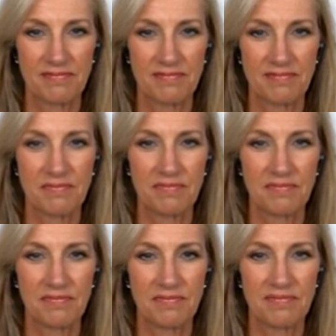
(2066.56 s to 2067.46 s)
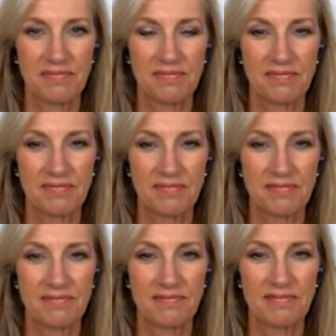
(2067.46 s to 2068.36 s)

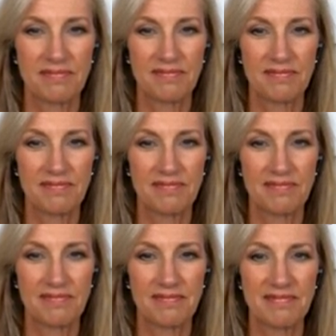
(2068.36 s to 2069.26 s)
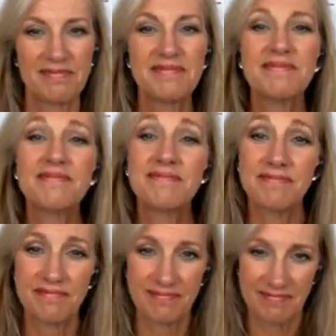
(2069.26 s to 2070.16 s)

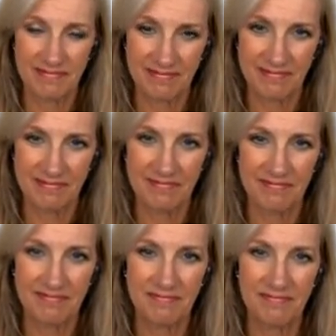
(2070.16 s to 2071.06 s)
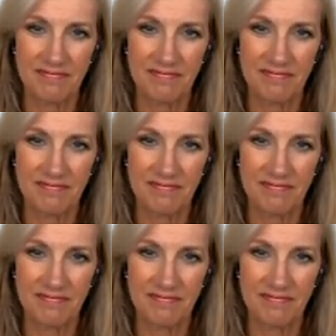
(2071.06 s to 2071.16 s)
The person shown says nothing.